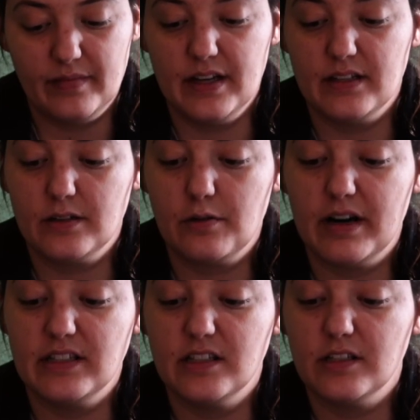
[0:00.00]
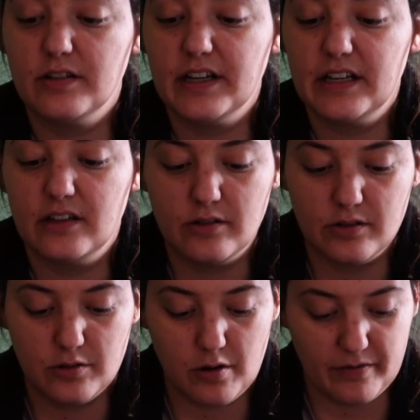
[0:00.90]
It's quite discreet,
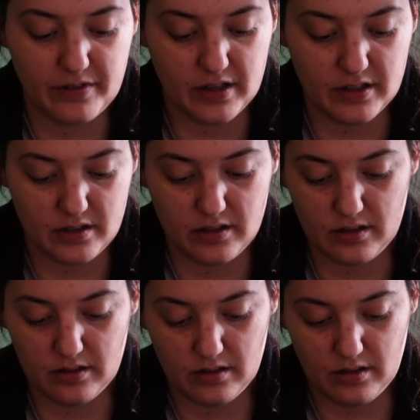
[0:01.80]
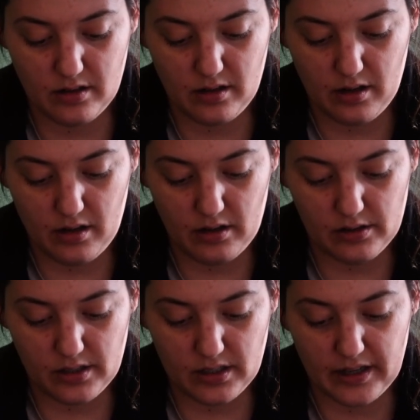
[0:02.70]
not too obvious,
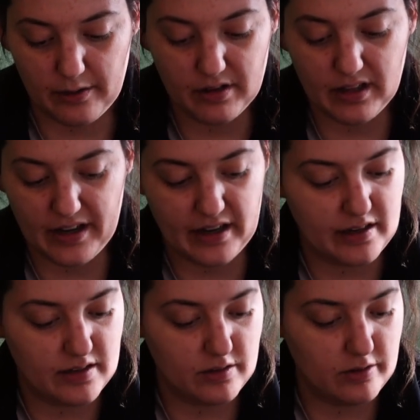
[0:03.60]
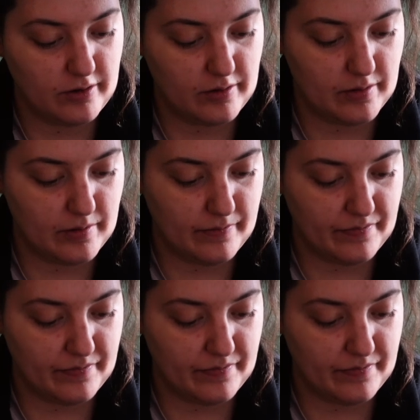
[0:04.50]
just like we like it. So